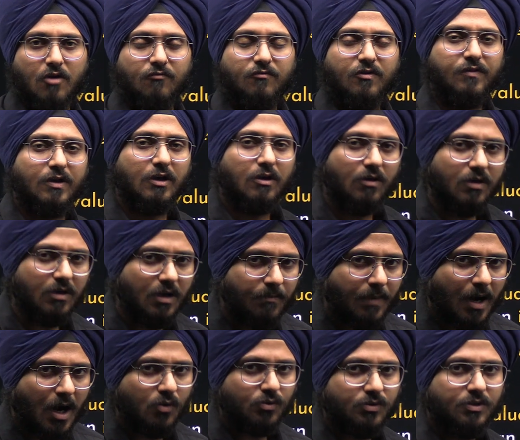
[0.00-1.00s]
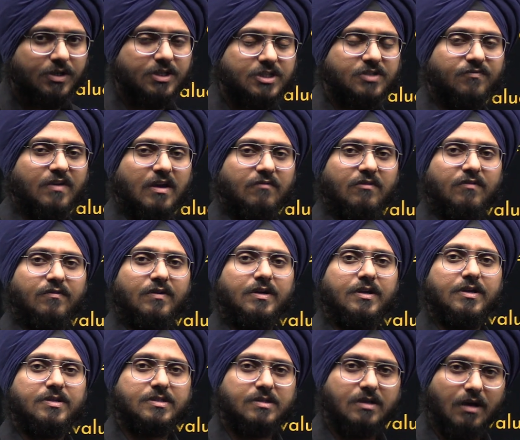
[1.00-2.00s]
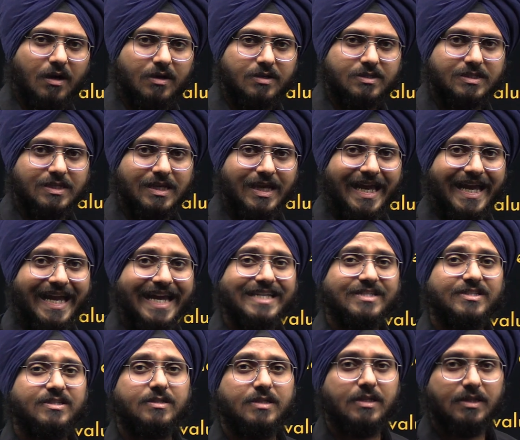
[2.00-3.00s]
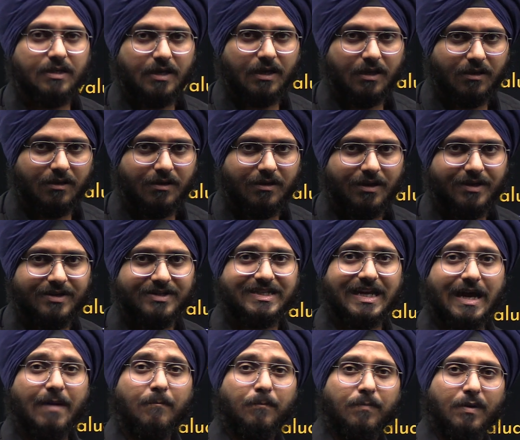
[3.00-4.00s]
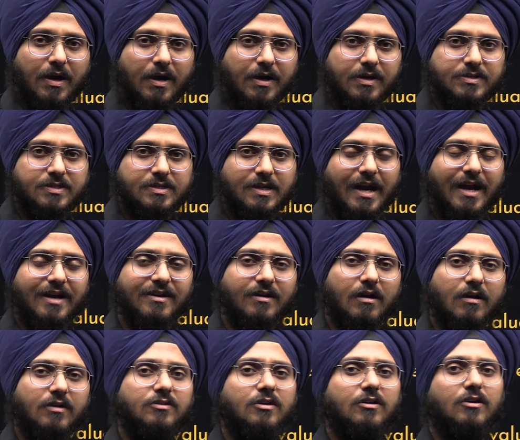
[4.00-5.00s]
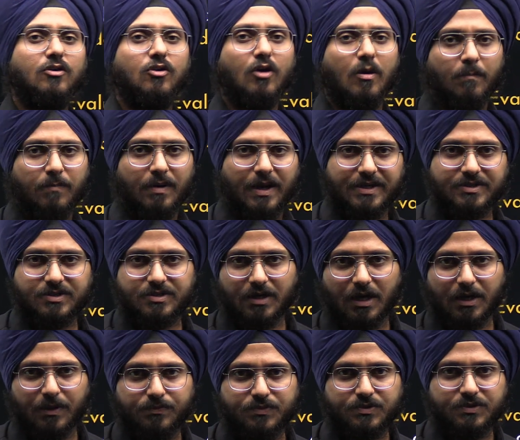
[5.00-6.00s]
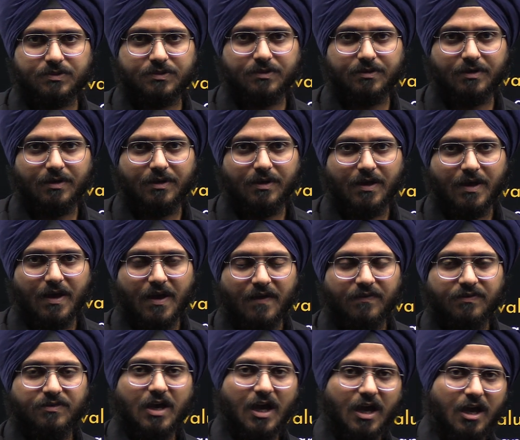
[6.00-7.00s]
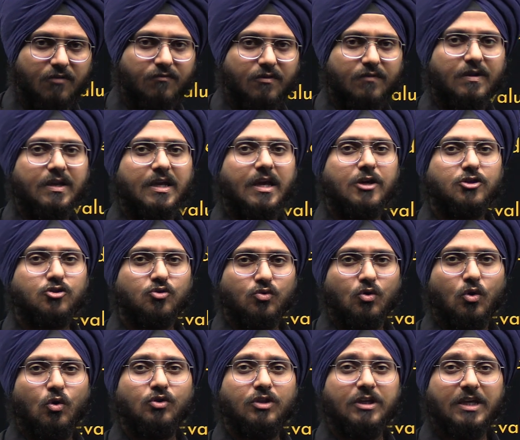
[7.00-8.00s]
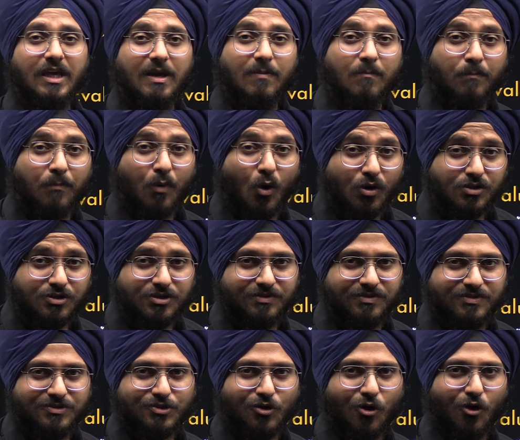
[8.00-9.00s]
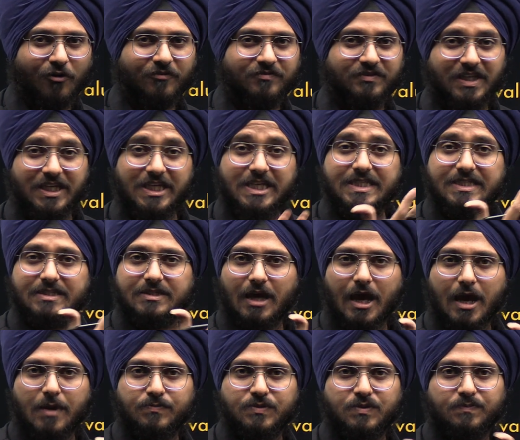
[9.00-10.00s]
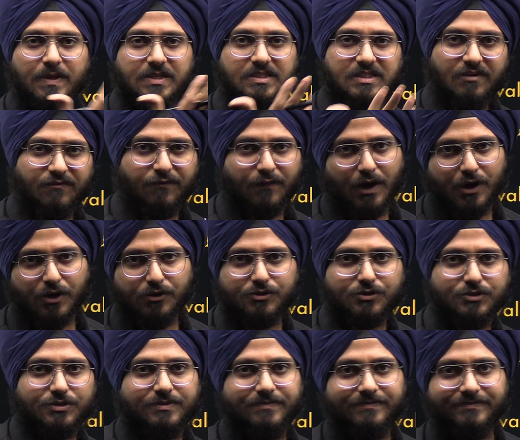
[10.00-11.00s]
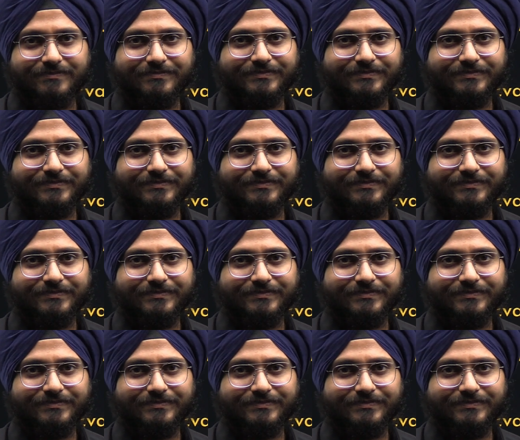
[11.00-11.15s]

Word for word: We will learn about this when we will discuss S T L, templates and other complex types. There we will get to know the importance of these type specifiers.